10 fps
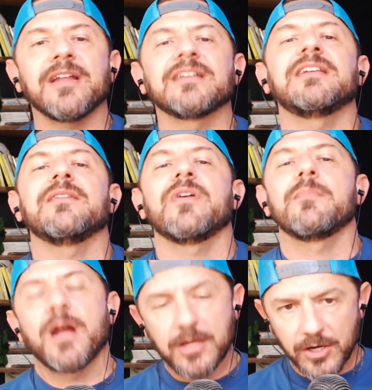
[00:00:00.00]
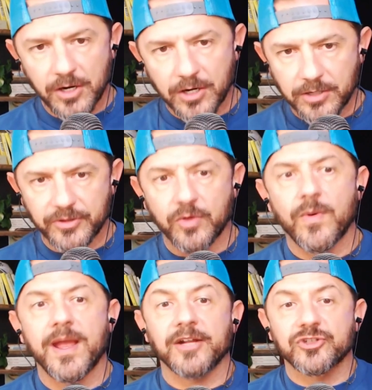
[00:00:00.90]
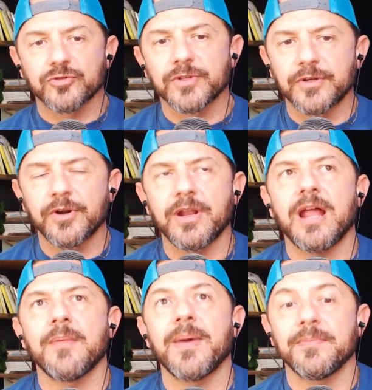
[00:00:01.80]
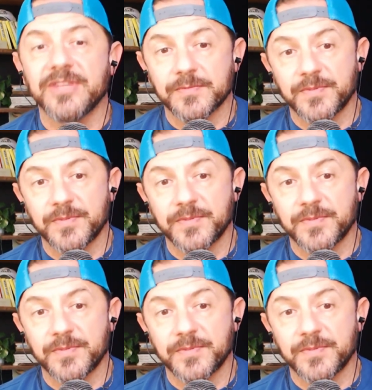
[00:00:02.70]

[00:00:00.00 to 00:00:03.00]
it and give it my heart the way I truly nerded out about this